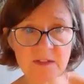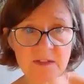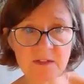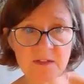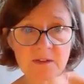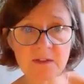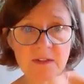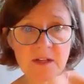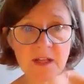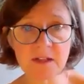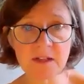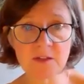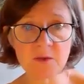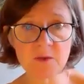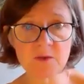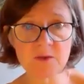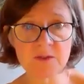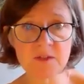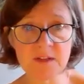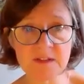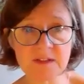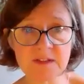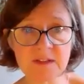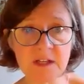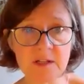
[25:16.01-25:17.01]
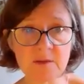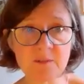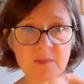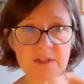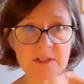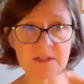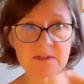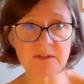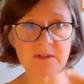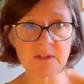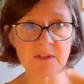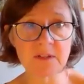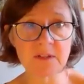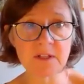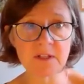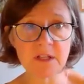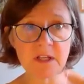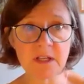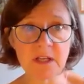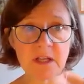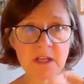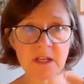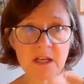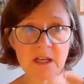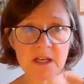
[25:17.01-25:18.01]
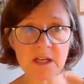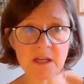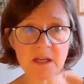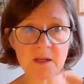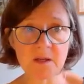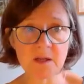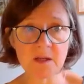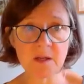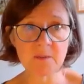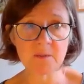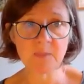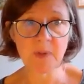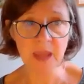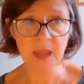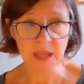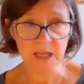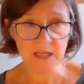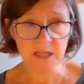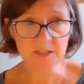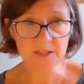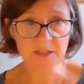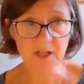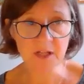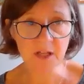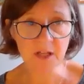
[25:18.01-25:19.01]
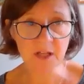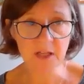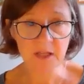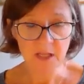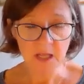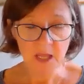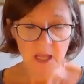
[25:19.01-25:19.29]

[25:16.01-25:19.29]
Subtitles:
and you just get a bit of a picture.